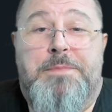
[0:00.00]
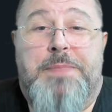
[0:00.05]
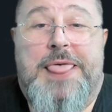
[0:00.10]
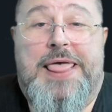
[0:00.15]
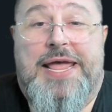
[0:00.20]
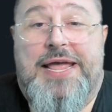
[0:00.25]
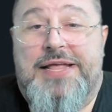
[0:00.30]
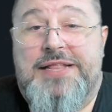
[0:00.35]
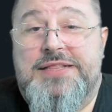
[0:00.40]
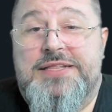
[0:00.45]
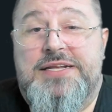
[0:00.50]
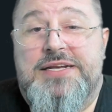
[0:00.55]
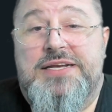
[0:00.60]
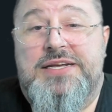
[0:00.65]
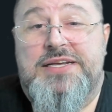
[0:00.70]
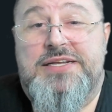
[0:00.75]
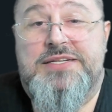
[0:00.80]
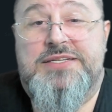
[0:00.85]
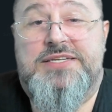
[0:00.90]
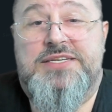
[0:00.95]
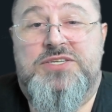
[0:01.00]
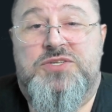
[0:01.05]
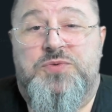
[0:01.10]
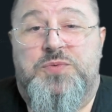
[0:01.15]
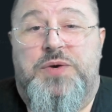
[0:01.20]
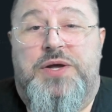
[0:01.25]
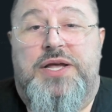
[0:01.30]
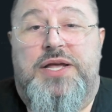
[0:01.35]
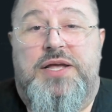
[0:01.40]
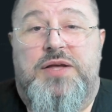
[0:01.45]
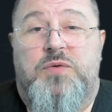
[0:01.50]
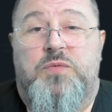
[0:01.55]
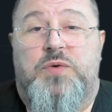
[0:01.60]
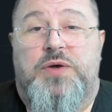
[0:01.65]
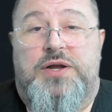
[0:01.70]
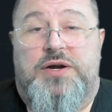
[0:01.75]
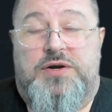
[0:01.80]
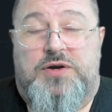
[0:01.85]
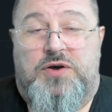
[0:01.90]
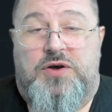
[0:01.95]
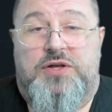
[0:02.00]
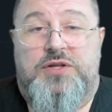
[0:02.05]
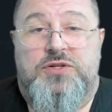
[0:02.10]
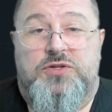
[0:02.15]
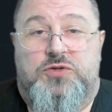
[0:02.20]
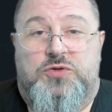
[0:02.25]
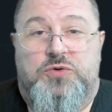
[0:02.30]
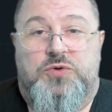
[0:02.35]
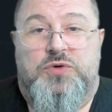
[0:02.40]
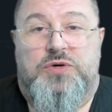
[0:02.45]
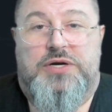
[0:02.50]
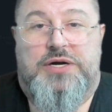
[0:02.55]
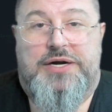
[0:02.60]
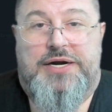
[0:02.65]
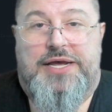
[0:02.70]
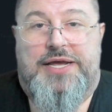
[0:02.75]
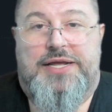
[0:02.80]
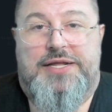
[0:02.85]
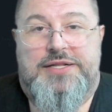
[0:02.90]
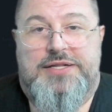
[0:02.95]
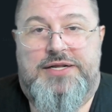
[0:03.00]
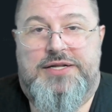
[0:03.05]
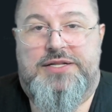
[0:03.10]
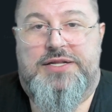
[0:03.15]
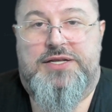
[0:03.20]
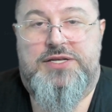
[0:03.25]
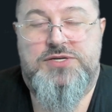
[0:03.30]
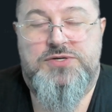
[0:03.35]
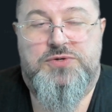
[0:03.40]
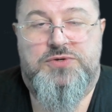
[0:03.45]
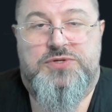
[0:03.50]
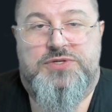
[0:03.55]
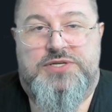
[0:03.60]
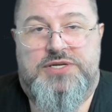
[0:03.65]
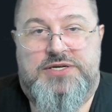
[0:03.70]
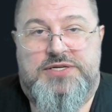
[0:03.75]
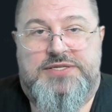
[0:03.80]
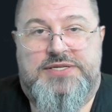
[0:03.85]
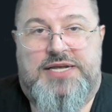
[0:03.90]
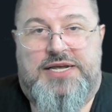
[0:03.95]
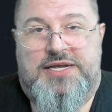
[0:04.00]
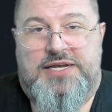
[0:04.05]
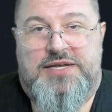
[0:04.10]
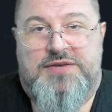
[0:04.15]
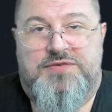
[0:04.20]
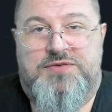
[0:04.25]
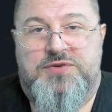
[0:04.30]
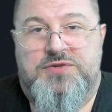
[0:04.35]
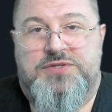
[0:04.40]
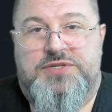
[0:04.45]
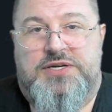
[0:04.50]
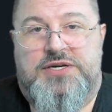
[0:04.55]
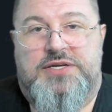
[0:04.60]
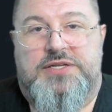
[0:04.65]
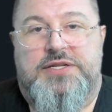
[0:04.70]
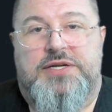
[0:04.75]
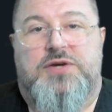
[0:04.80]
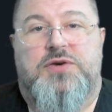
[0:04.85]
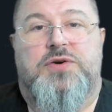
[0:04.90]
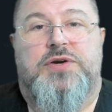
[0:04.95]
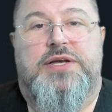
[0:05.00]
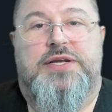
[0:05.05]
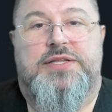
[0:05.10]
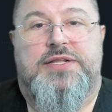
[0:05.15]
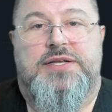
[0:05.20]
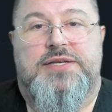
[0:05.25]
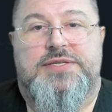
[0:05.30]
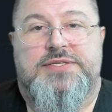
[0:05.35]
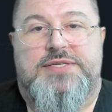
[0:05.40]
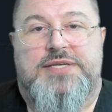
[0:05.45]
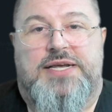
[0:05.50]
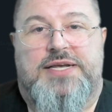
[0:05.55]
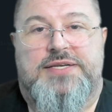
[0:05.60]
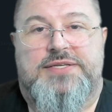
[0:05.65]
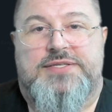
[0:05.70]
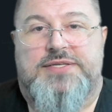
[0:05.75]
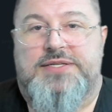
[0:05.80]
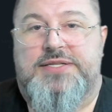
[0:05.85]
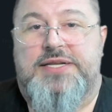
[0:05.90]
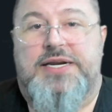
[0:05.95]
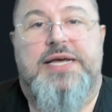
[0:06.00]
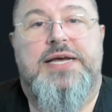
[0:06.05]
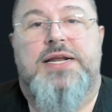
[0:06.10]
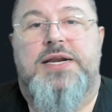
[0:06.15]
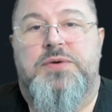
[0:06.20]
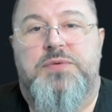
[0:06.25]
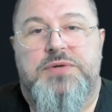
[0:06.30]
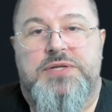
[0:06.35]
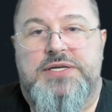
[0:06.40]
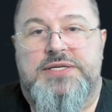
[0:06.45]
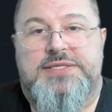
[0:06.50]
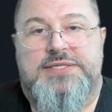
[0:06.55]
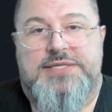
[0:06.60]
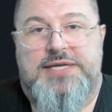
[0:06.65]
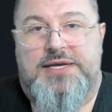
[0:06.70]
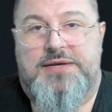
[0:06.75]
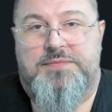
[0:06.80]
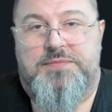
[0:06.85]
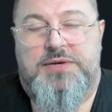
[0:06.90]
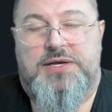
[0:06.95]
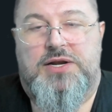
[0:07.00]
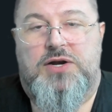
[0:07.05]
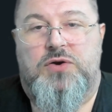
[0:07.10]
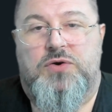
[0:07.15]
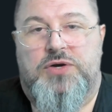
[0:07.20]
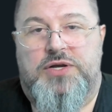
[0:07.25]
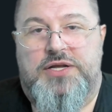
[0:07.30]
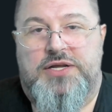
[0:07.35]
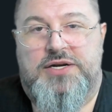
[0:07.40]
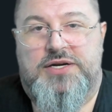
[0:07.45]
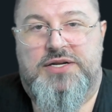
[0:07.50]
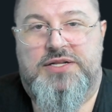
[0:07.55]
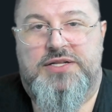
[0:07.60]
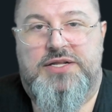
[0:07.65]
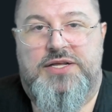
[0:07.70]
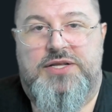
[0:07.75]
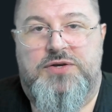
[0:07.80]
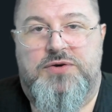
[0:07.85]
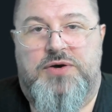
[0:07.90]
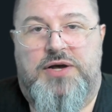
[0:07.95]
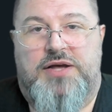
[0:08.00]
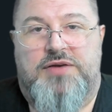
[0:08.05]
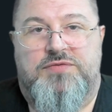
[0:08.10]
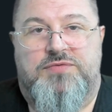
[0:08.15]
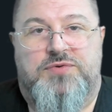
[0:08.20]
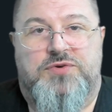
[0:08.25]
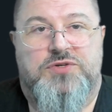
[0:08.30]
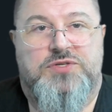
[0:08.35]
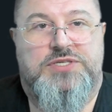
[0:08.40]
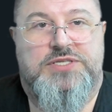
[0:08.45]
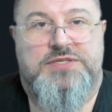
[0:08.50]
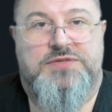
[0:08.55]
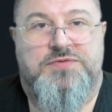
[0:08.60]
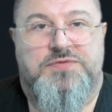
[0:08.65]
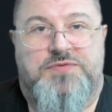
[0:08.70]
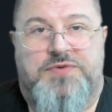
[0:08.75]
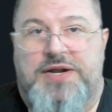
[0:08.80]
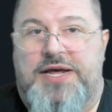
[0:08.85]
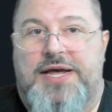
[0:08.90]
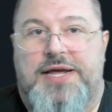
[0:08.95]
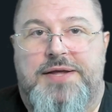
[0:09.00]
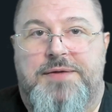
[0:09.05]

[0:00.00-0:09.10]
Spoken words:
And in this way we are going to grade the users and give users the correct access directly with the same login that you have for SimFly.